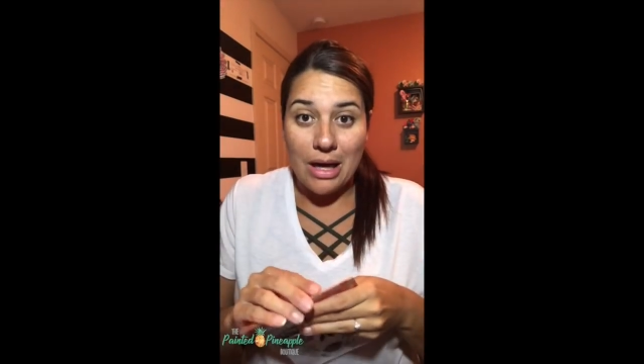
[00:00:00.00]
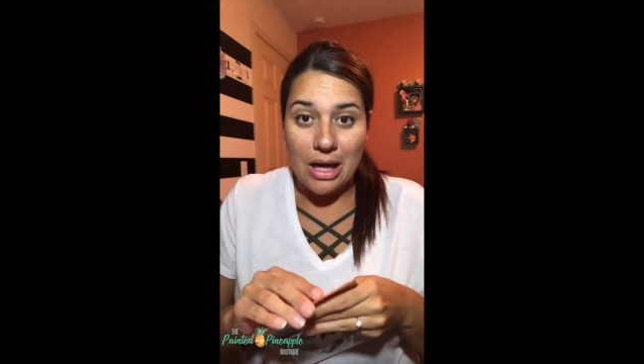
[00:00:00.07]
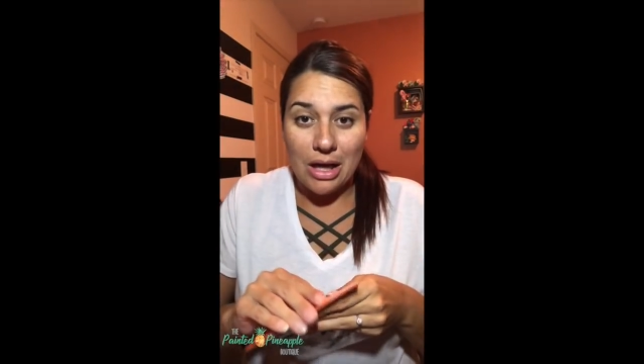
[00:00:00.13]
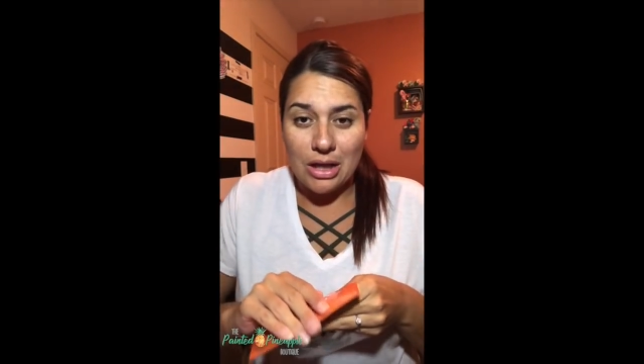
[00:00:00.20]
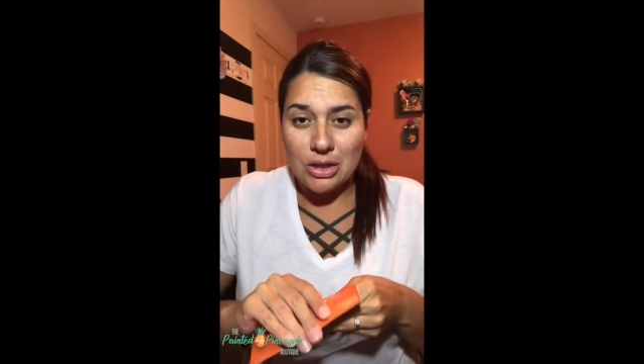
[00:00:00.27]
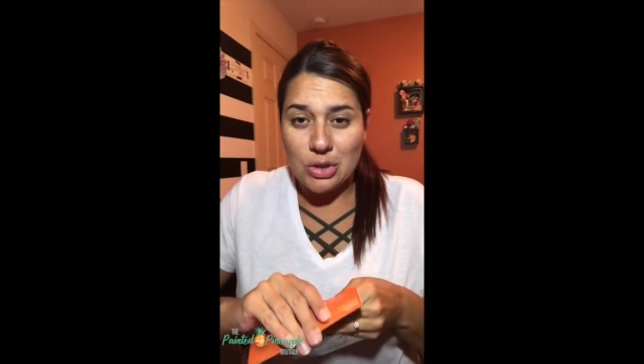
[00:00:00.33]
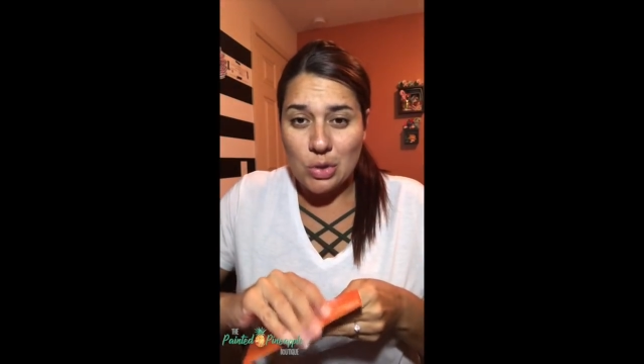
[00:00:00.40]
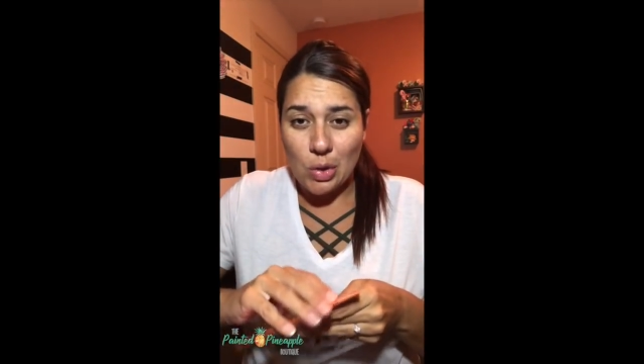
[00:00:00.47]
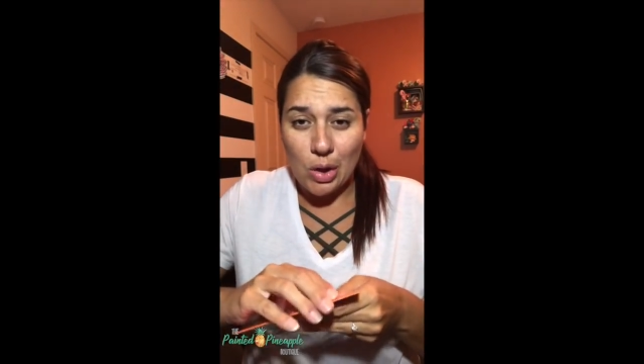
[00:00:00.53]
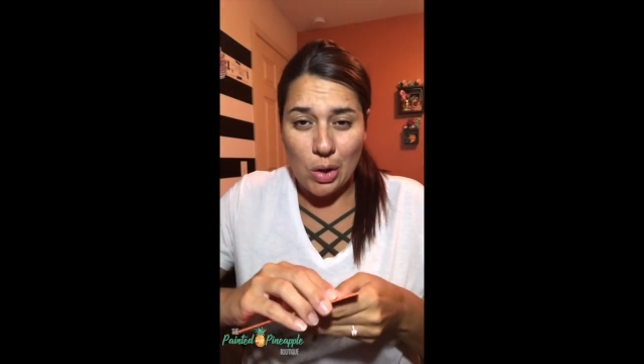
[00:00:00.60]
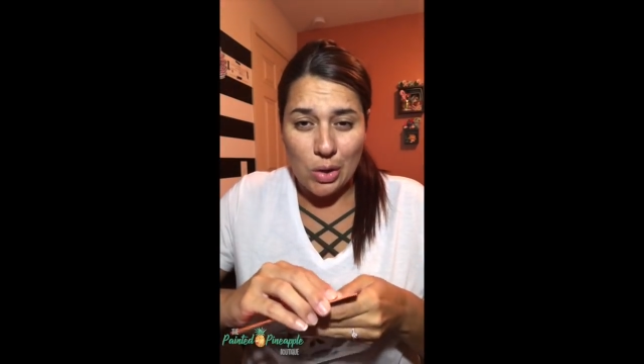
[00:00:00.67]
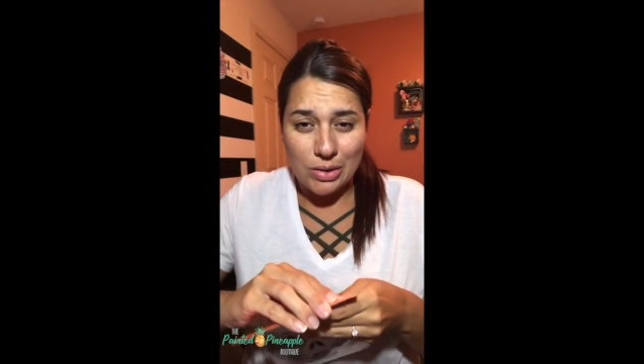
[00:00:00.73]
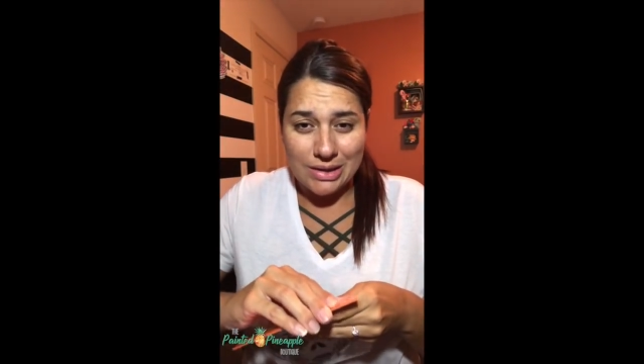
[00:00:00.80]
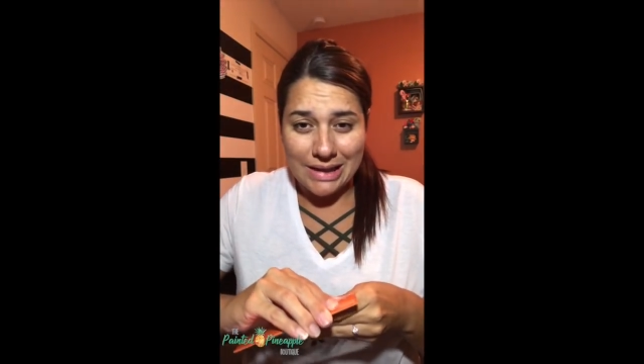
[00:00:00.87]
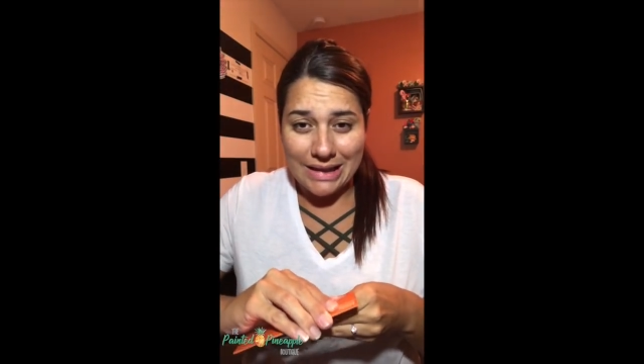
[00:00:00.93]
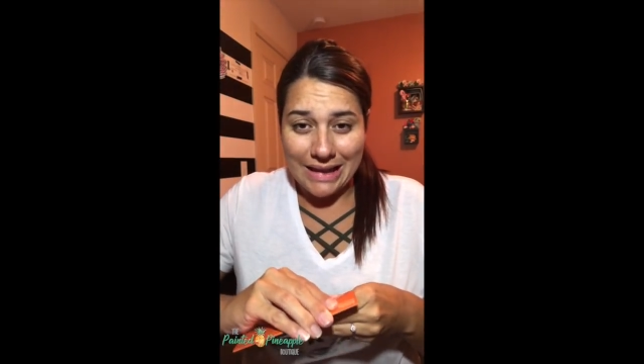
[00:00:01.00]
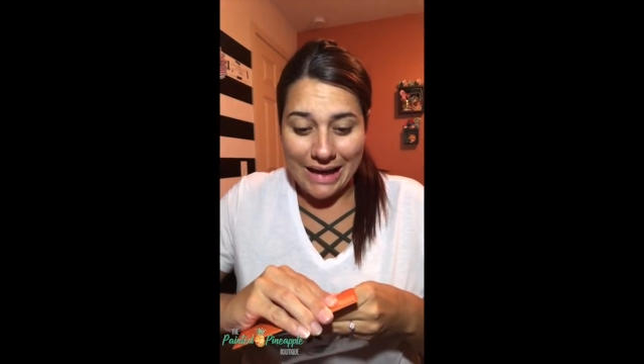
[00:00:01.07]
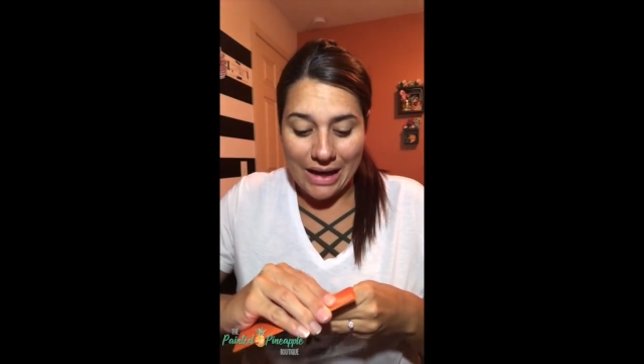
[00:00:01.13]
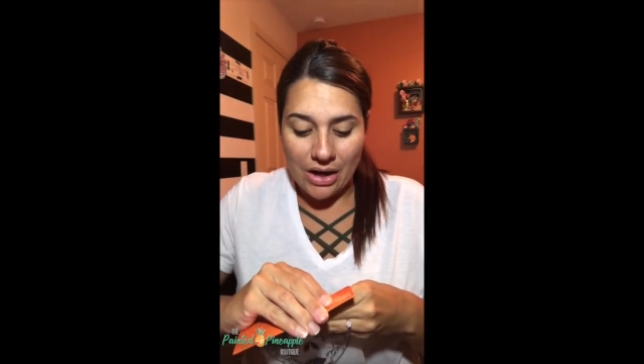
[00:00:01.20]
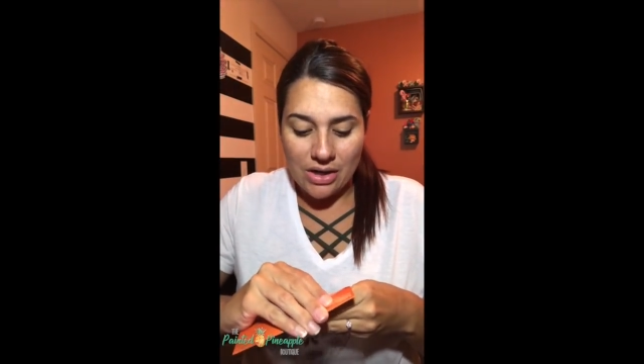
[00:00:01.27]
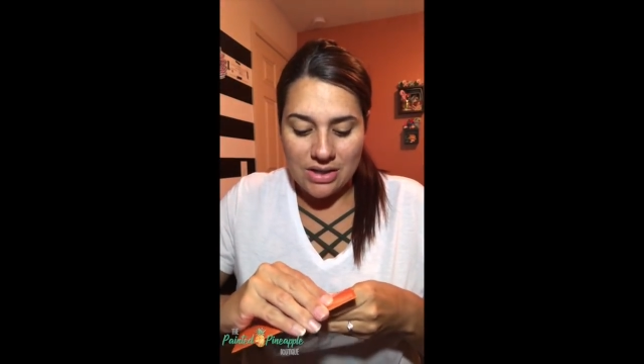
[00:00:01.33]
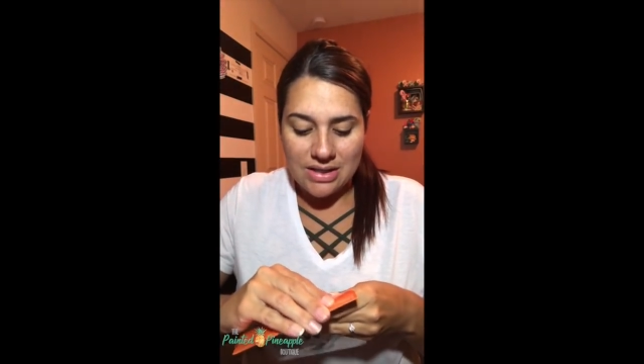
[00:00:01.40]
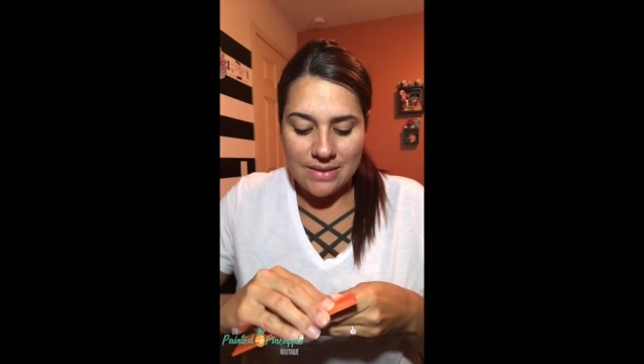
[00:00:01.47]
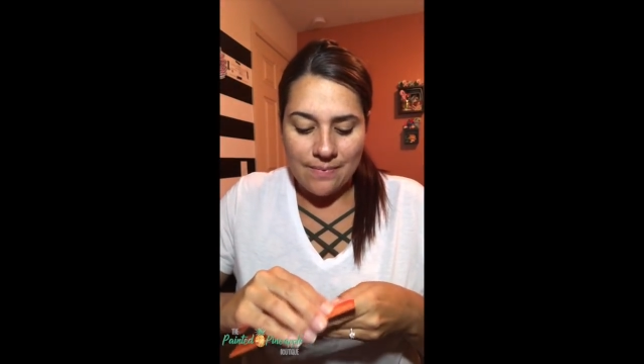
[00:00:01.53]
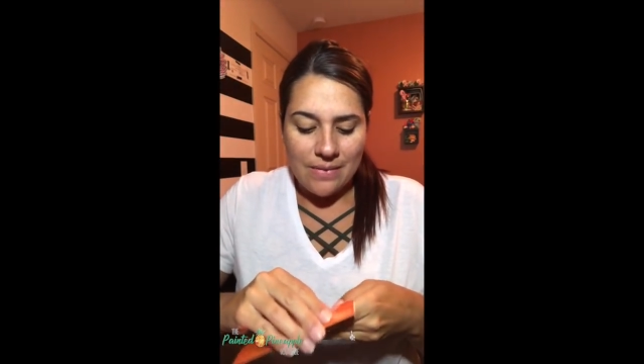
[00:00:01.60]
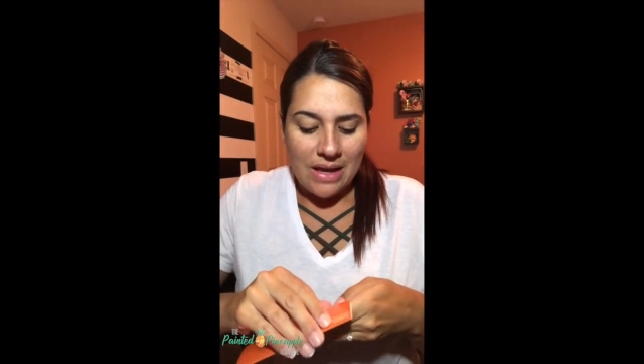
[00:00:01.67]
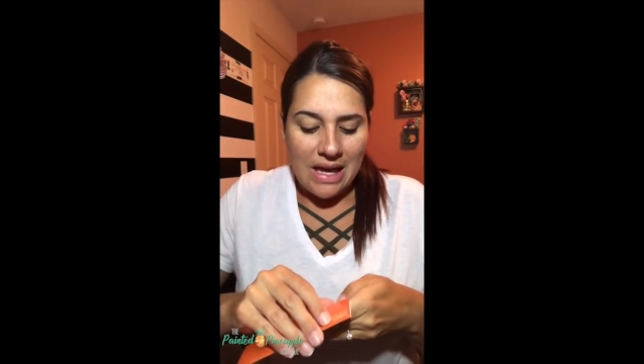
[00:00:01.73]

a store called Claire's.